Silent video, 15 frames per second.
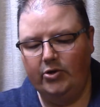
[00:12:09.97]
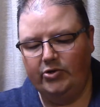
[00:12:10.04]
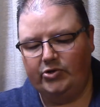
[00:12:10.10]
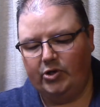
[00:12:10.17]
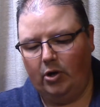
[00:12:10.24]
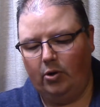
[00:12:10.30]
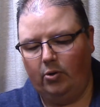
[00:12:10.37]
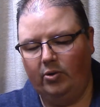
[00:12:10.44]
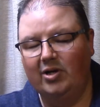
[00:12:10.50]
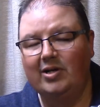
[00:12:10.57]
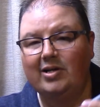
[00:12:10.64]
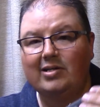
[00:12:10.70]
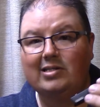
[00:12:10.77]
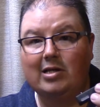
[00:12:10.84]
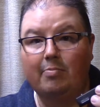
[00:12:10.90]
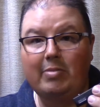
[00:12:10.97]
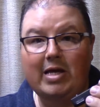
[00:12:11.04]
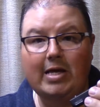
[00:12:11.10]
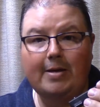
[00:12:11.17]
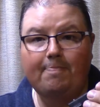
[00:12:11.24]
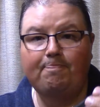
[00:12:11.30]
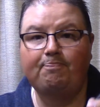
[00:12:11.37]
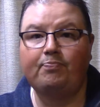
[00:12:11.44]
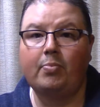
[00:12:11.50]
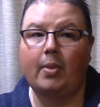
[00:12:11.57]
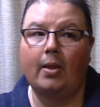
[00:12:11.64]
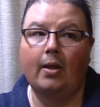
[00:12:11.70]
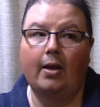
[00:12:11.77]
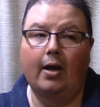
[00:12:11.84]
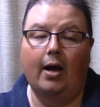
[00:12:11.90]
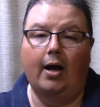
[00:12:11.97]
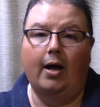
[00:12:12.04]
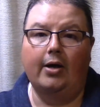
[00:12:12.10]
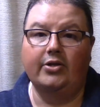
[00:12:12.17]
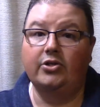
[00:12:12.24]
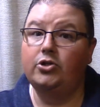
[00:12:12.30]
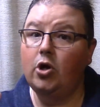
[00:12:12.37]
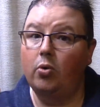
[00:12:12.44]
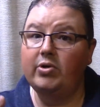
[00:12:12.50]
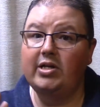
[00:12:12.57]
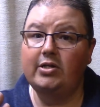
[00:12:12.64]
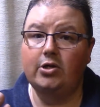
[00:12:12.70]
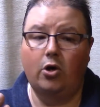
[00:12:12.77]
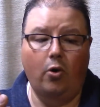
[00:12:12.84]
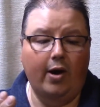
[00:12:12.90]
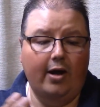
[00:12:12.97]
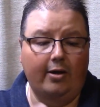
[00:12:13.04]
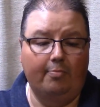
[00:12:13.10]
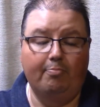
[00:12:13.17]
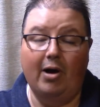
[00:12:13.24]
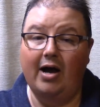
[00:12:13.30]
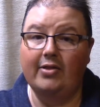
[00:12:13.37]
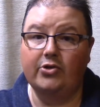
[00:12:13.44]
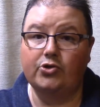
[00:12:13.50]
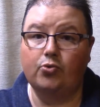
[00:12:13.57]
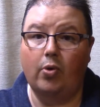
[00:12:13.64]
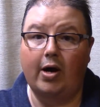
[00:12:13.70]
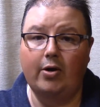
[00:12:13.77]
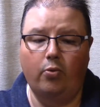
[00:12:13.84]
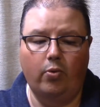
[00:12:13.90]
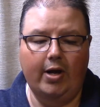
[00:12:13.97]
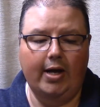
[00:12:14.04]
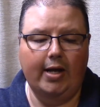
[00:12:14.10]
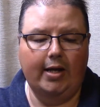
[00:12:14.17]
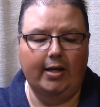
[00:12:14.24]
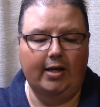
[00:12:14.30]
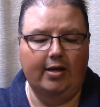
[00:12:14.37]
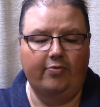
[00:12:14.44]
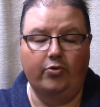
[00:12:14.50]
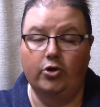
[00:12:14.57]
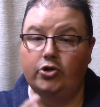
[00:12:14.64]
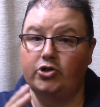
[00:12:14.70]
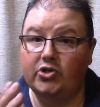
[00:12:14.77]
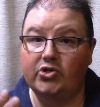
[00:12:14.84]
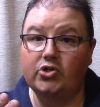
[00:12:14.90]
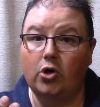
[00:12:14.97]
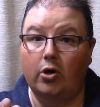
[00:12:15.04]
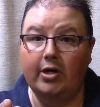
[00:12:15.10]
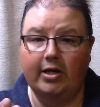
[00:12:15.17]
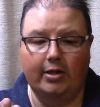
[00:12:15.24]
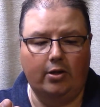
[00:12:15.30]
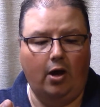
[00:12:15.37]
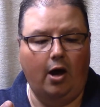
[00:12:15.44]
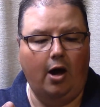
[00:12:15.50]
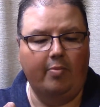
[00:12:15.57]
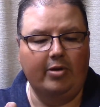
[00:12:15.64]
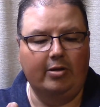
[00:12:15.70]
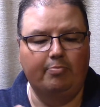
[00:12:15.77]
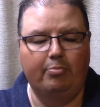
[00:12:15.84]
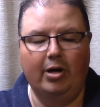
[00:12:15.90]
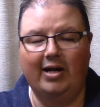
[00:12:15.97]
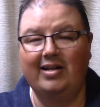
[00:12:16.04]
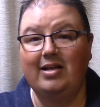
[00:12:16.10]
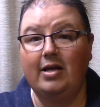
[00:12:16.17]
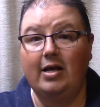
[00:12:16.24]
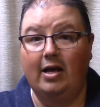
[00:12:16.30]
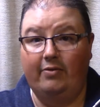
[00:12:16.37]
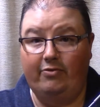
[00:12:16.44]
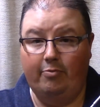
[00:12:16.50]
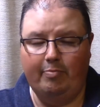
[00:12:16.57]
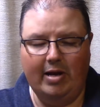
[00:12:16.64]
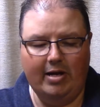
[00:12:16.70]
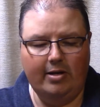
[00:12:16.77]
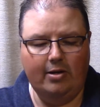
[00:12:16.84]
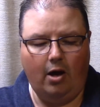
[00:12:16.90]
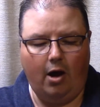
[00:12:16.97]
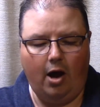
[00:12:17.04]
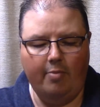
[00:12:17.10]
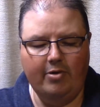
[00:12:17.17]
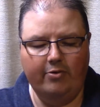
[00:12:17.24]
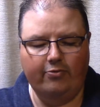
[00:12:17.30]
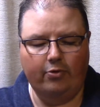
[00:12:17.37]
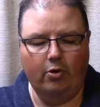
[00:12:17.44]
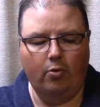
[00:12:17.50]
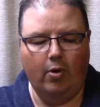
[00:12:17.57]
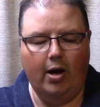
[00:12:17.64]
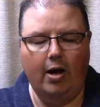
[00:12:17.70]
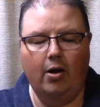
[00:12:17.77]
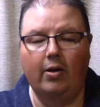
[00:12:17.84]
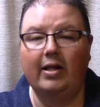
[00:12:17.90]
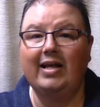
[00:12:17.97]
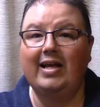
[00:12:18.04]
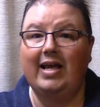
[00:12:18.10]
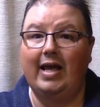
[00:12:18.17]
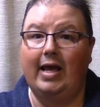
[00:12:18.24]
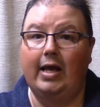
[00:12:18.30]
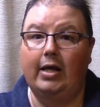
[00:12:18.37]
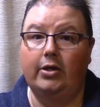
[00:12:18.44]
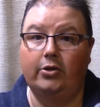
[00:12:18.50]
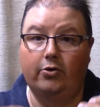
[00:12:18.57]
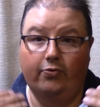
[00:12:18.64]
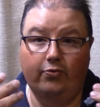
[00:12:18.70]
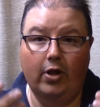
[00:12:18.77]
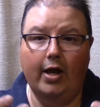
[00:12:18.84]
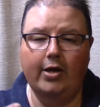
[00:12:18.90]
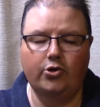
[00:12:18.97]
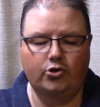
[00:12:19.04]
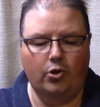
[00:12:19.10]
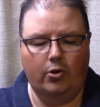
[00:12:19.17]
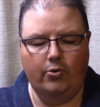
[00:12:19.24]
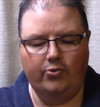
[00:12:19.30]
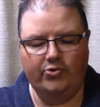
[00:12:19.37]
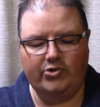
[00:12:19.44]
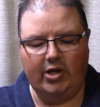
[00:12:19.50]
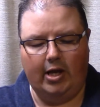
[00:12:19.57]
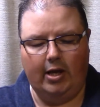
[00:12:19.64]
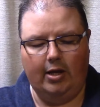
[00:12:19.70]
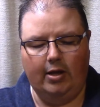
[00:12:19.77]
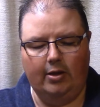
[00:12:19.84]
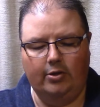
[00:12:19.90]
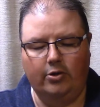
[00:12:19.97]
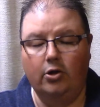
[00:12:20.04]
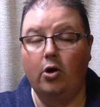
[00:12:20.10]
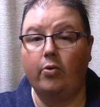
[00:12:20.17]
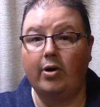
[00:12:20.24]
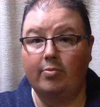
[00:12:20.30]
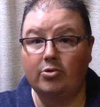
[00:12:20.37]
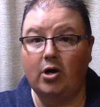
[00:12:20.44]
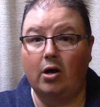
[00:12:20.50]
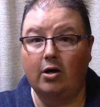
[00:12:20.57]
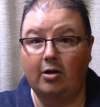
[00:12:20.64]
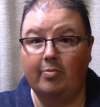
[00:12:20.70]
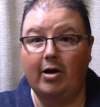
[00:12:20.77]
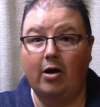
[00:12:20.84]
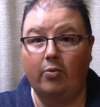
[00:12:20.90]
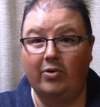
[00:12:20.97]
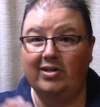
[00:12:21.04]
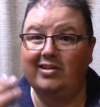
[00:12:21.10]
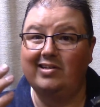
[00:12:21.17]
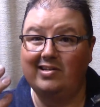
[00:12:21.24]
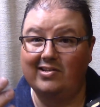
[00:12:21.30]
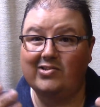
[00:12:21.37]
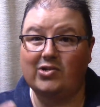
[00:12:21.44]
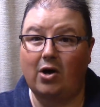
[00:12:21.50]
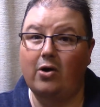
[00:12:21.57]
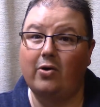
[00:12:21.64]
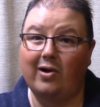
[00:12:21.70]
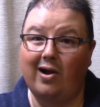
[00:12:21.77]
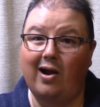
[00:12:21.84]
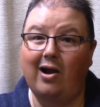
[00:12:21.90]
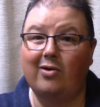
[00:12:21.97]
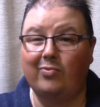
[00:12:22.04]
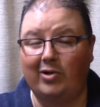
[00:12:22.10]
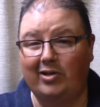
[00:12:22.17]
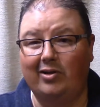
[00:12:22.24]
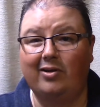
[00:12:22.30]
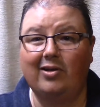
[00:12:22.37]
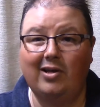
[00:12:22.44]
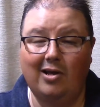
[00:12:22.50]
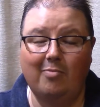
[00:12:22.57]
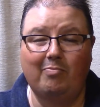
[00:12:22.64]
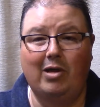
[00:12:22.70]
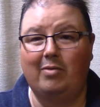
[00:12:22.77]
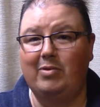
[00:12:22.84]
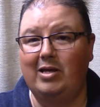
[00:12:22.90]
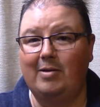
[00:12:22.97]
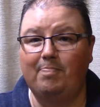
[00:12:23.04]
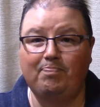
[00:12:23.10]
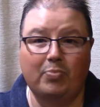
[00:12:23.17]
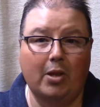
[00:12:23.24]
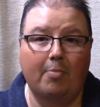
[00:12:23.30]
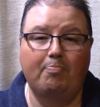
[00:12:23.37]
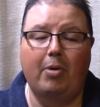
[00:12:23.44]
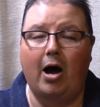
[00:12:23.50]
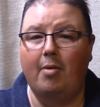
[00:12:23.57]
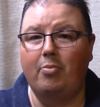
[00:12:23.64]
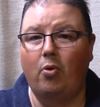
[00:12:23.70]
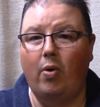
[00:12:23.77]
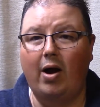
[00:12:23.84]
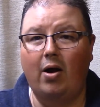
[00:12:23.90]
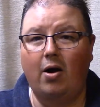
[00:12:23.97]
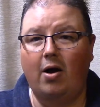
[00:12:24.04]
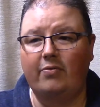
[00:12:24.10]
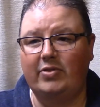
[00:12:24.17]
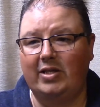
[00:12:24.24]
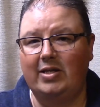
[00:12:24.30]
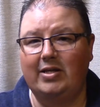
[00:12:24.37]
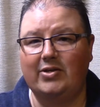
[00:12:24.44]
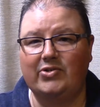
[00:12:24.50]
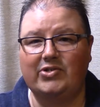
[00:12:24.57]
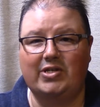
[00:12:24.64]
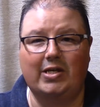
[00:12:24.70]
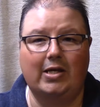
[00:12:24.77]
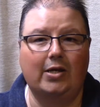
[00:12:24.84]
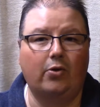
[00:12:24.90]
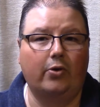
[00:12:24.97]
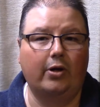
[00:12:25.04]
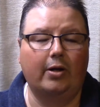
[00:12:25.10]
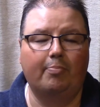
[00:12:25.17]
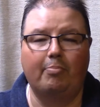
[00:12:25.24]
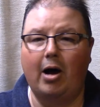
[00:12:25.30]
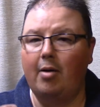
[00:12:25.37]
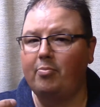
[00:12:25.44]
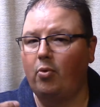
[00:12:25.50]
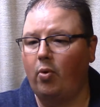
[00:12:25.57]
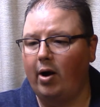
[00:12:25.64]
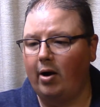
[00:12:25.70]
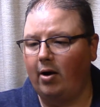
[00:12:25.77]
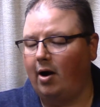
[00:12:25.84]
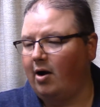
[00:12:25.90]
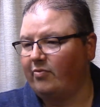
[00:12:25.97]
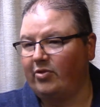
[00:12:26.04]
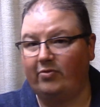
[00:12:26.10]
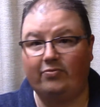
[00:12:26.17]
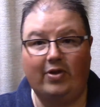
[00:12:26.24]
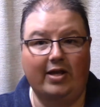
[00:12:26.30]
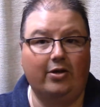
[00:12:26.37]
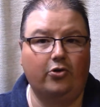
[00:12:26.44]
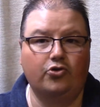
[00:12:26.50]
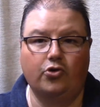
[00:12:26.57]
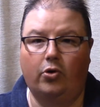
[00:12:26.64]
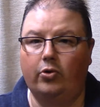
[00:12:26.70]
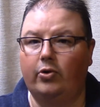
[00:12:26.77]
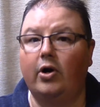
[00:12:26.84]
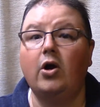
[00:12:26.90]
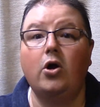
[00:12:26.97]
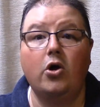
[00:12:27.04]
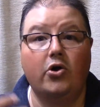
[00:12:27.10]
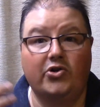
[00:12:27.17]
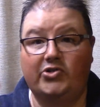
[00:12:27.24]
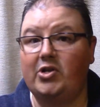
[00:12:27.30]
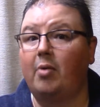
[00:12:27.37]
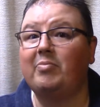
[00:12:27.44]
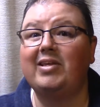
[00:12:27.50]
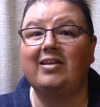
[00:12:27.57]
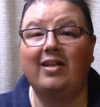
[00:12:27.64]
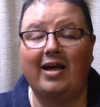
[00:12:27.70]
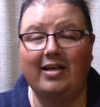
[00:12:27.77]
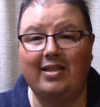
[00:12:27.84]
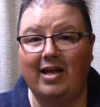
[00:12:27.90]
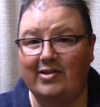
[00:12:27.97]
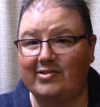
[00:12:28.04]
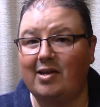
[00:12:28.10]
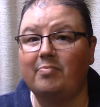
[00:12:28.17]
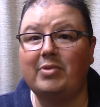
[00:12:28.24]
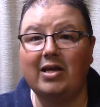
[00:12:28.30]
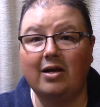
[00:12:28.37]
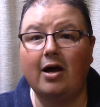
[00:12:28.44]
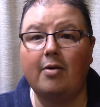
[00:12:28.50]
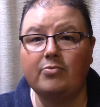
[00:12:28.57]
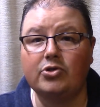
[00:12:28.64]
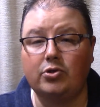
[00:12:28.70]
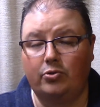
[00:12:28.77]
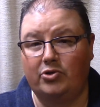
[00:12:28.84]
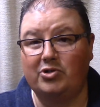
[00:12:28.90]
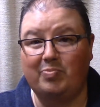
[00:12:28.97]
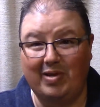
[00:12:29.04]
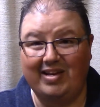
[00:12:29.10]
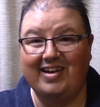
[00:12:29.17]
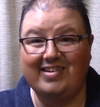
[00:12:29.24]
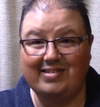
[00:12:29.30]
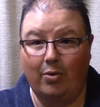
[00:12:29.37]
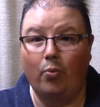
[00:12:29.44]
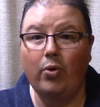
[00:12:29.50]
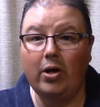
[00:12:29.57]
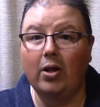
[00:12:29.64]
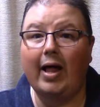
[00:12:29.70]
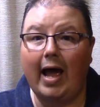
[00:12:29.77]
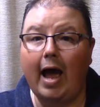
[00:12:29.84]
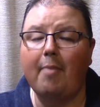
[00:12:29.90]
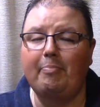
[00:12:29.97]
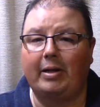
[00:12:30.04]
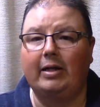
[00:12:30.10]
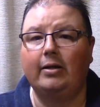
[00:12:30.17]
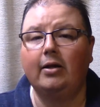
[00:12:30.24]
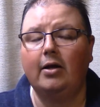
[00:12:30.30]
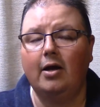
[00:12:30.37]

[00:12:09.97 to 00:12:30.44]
So to me, you don't need to go out and buy this right away if you're just starting in the hobby, but if you've been in the hobby for a while and you're flying drones and you know what I'm talking about when you need a soldering iron, when you maybe pop a wire off the ESC or you pop a wire off the flight controller, something like that, something comes loose, because it will happen.